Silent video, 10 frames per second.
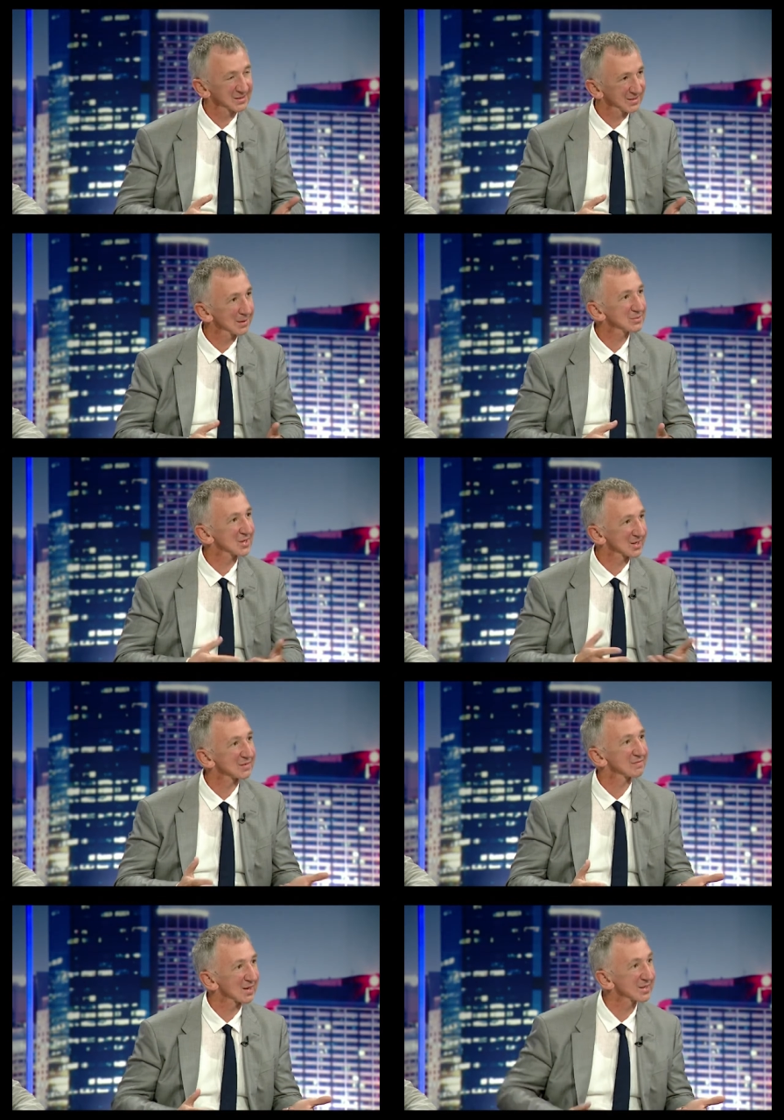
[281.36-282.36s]
it comes down
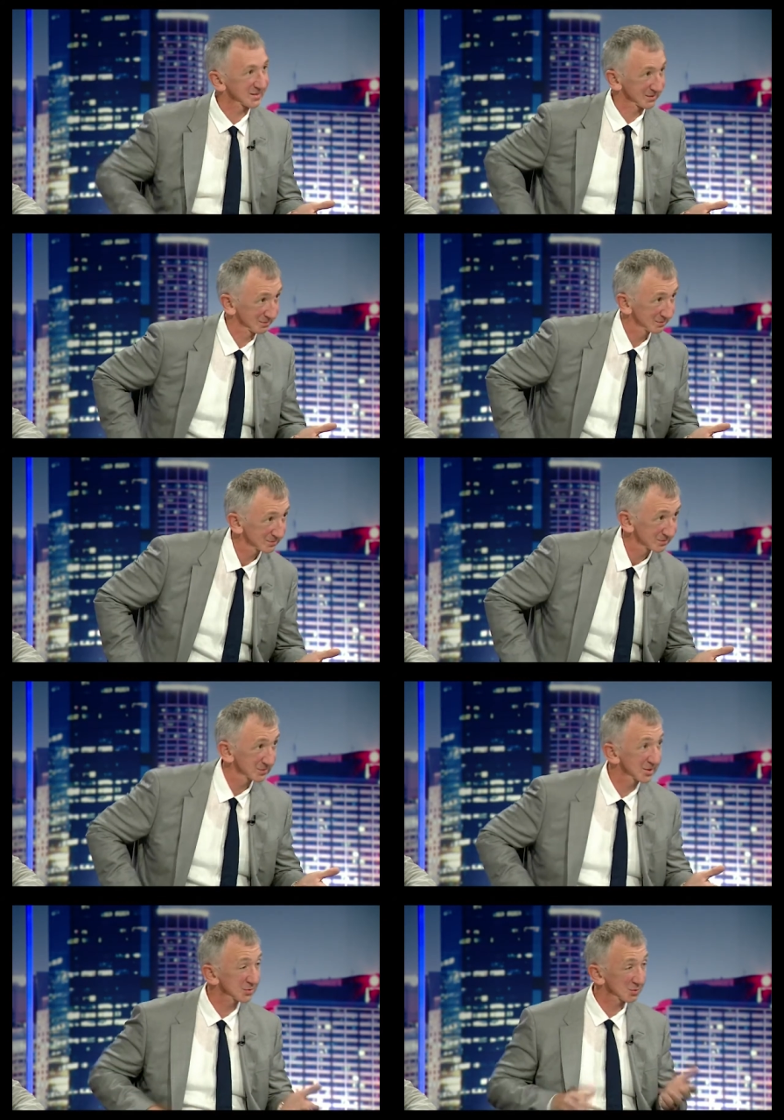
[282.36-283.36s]
to funding.
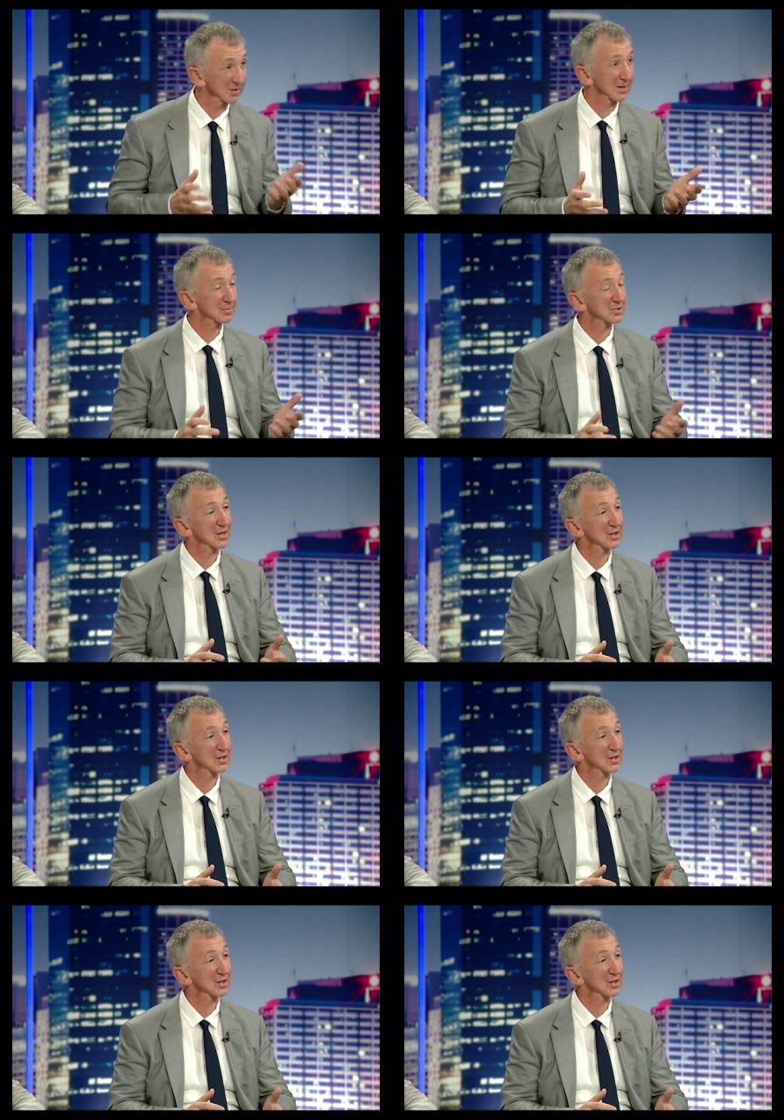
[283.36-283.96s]
That's what it comes